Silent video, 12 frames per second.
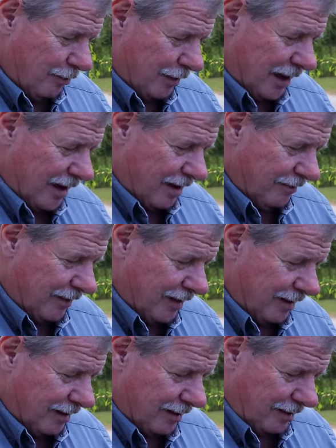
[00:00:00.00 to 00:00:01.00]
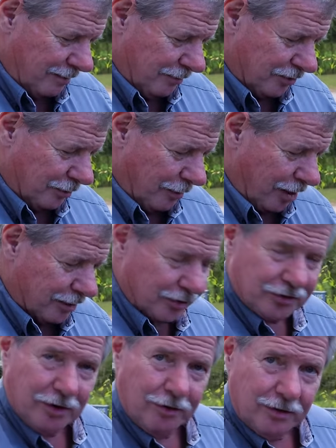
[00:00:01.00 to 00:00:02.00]
We have Mr.
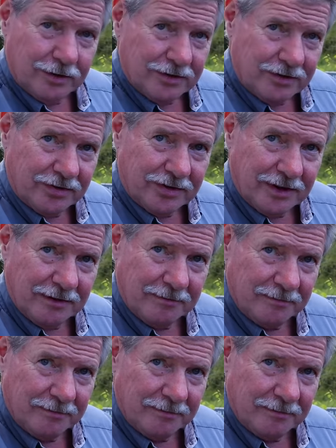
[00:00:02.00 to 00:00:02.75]
Marcus Owens.